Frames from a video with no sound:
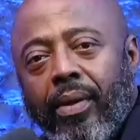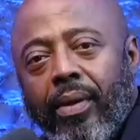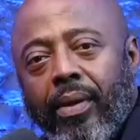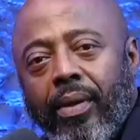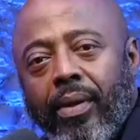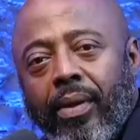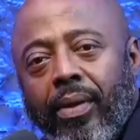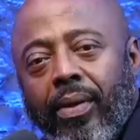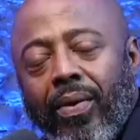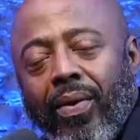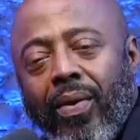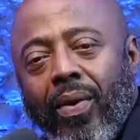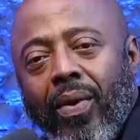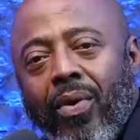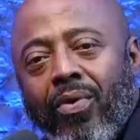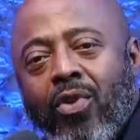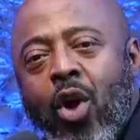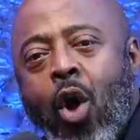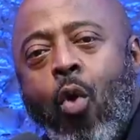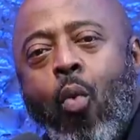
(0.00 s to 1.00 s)
it's
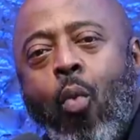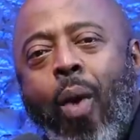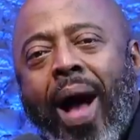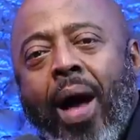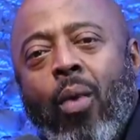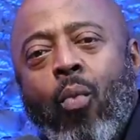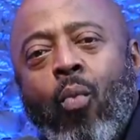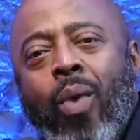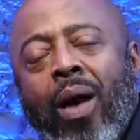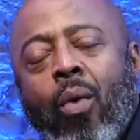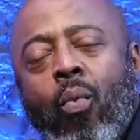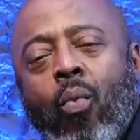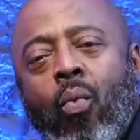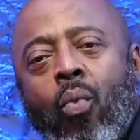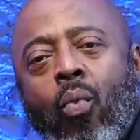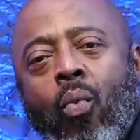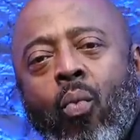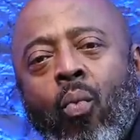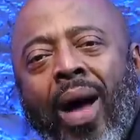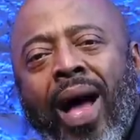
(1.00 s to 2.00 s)
hard to
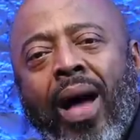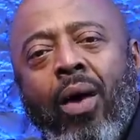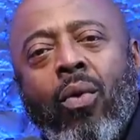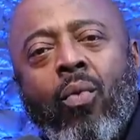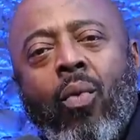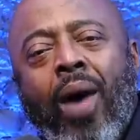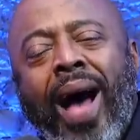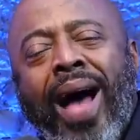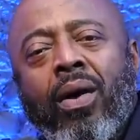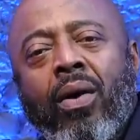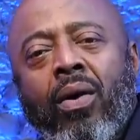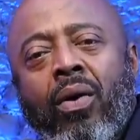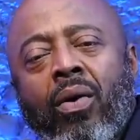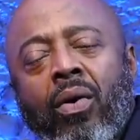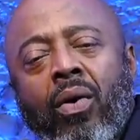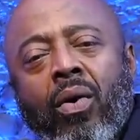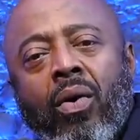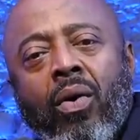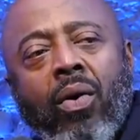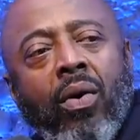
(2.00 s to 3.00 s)
eclipse
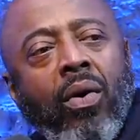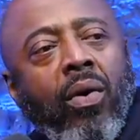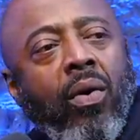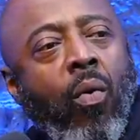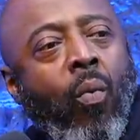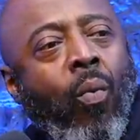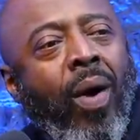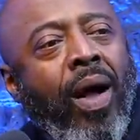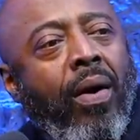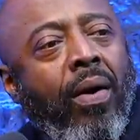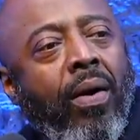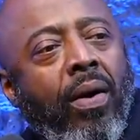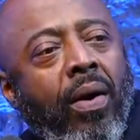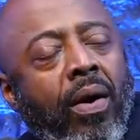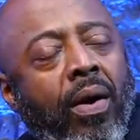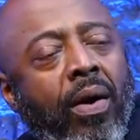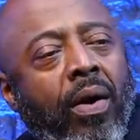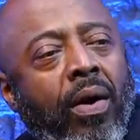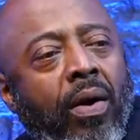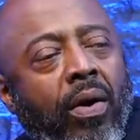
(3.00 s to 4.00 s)
a
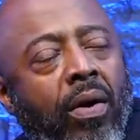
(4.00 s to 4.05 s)
generational